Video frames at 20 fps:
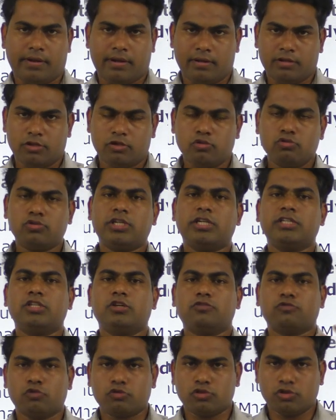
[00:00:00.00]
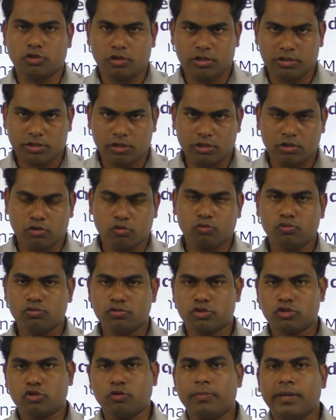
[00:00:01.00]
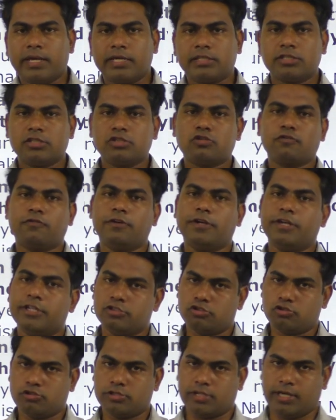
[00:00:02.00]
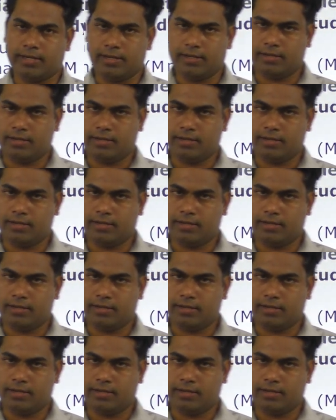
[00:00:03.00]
usage of sociological tools to make sense of Indian society.